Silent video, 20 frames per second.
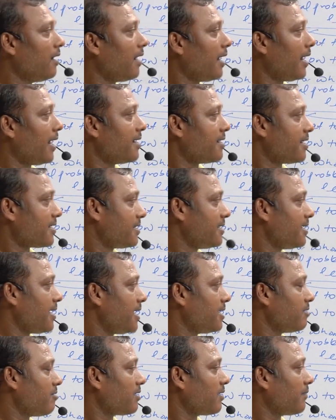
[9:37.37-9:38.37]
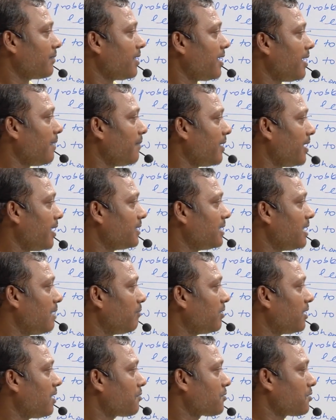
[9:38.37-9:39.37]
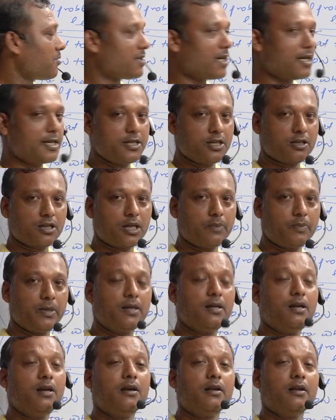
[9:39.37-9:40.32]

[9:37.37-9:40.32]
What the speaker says: and Russia is one of the example of socialist economy.